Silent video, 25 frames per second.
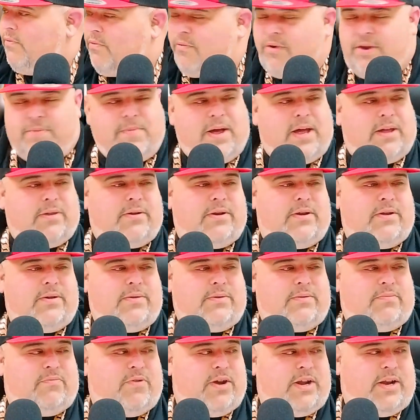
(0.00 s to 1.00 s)
3 Mountain
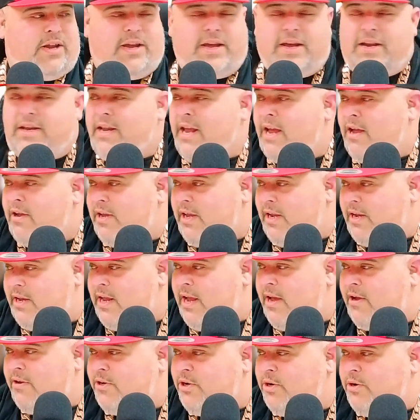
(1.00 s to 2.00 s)
Dews. Ready? Get down,
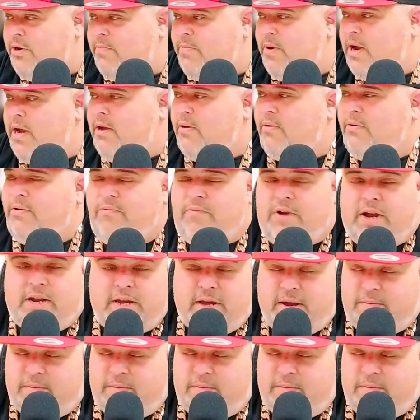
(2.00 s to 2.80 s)
Judy Brown. You ready?